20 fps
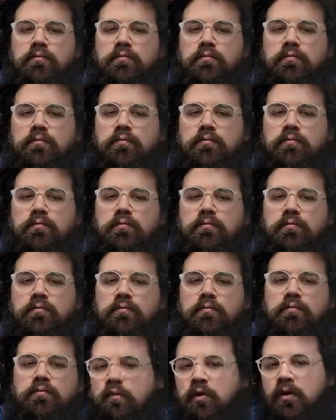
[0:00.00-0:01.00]
Like,
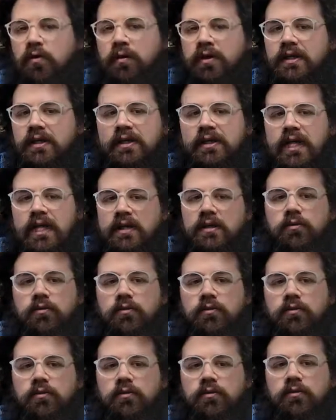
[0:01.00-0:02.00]
I don't know exactly
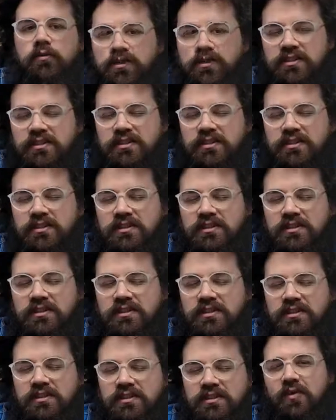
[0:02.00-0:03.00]
what questions I
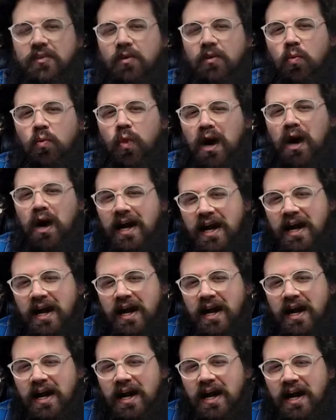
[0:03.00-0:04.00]
missed. I don't know why
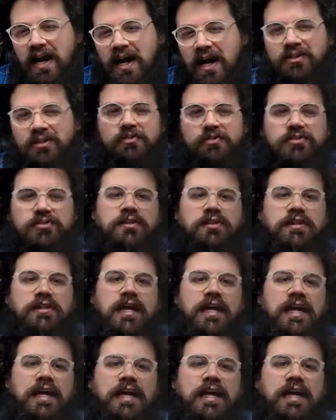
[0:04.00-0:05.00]
I misunderstood
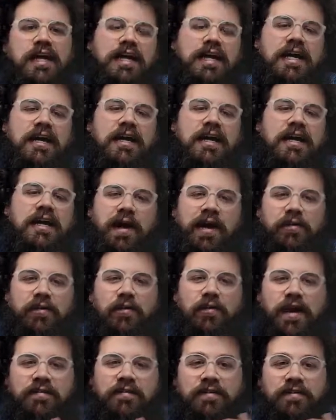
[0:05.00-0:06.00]
that. I
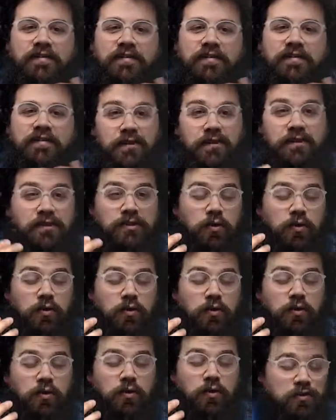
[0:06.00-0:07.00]
don't have any really
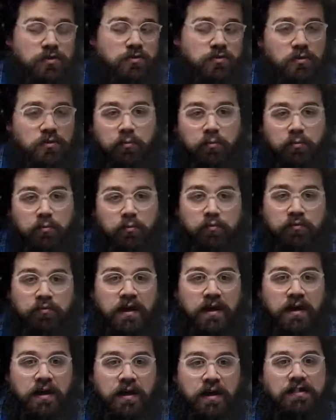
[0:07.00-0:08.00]
tools to improve
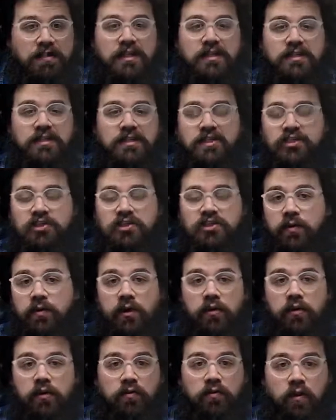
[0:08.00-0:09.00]
that besides just
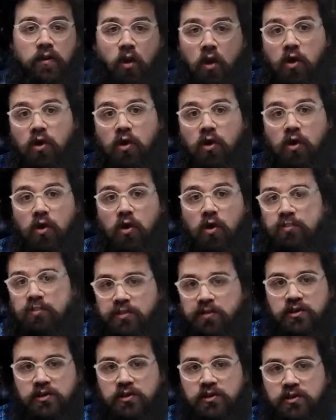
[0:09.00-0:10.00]
going over all of
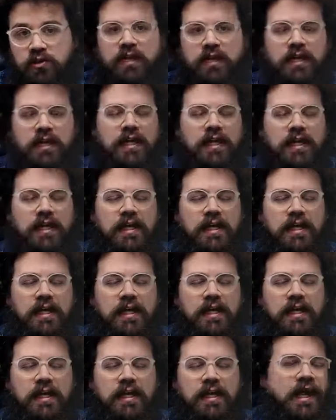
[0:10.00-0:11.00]
the domain
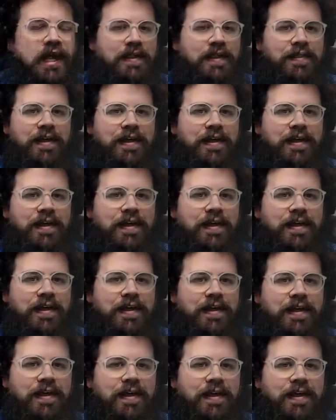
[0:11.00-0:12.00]
again. And that
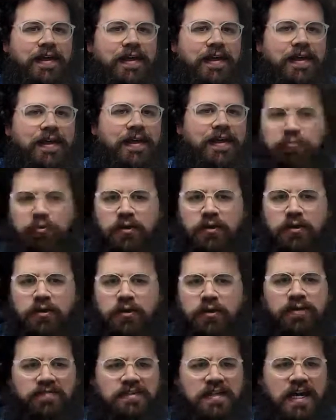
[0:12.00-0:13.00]
is a pretty
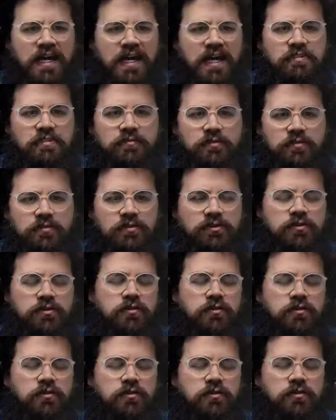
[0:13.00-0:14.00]
tough task for a
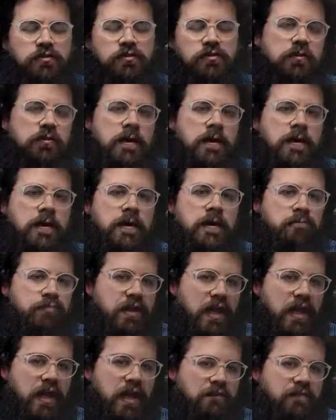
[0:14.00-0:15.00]
student, right? So
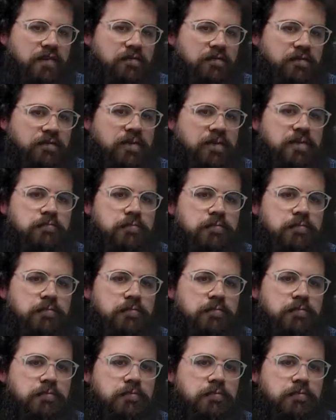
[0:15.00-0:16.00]
having
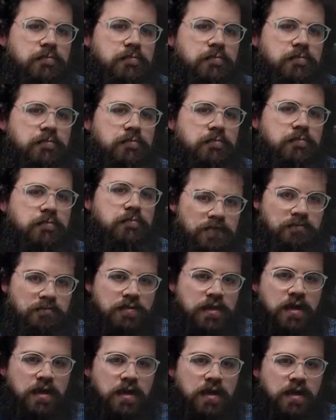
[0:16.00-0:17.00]
feedback that has some
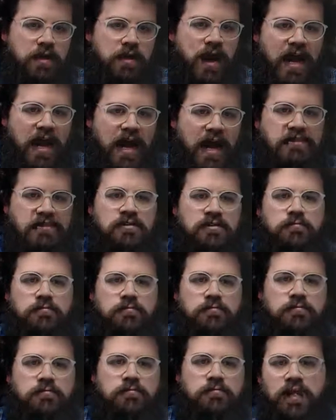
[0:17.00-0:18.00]
type of
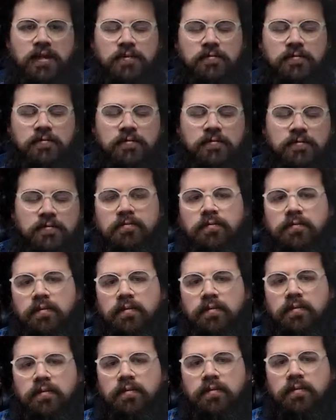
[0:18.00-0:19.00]
actionable item,
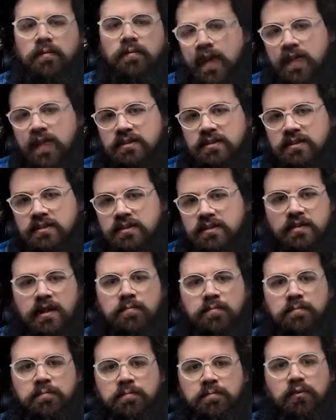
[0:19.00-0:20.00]
that has some
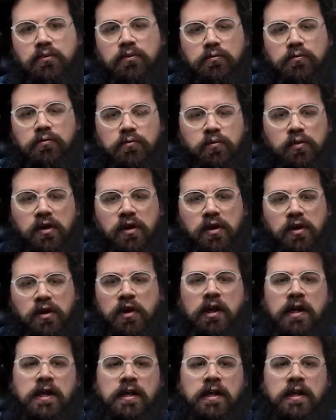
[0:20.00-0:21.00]
type of loop
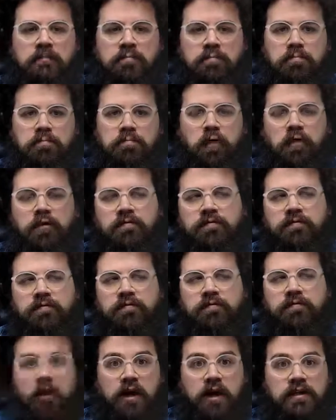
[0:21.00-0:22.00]
where the part of the
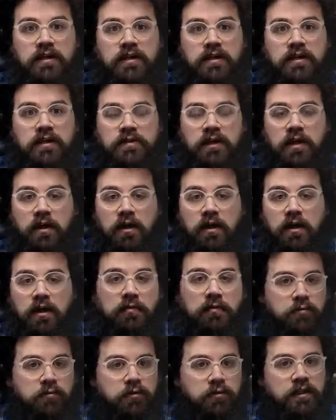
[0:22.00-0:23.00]
process of
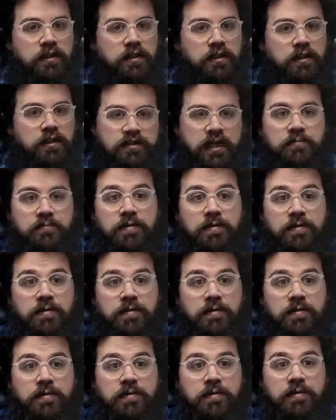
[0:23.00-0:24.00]
completing the assignment
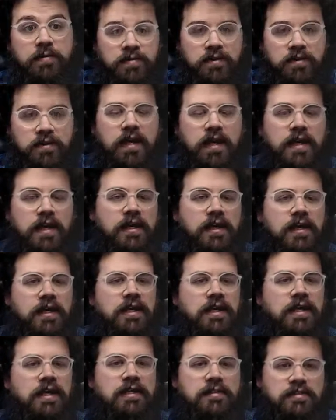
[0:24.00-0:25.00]
is the feedback
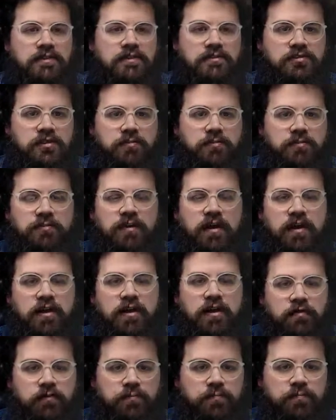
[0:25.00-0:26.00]
is extremely
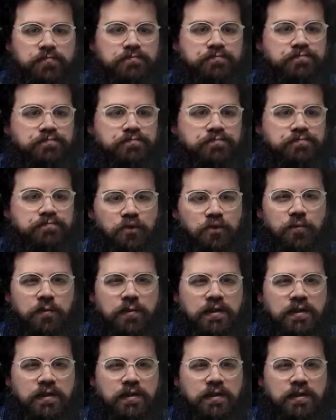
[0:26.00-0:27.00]
valuable. A little
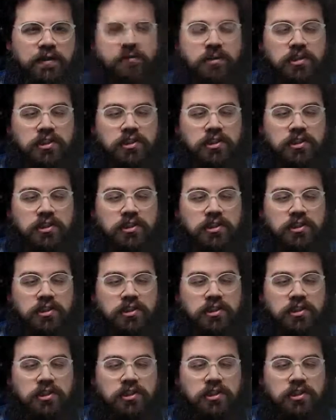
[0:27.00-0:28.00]
bit different shift
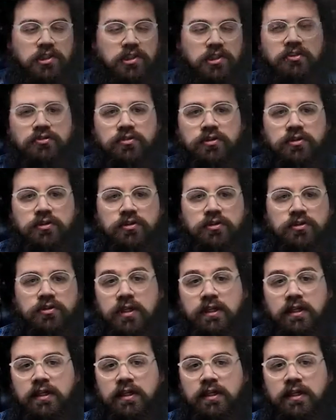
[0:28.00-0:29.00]
than
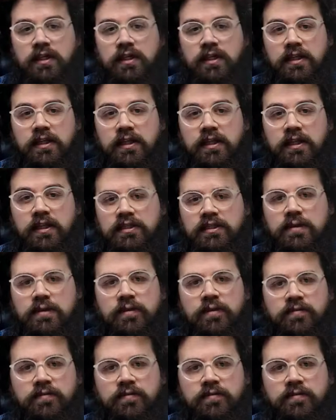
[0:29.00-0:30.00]
traditionally that, like a
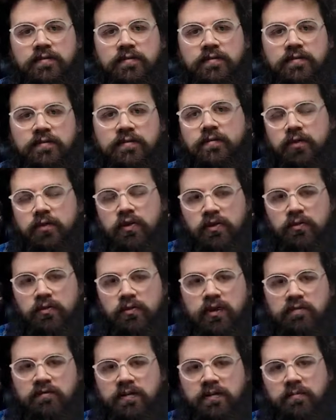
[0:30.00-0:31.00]
summative assessment where you
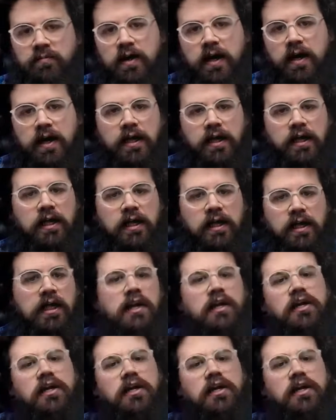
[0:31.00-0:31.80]
write feedback.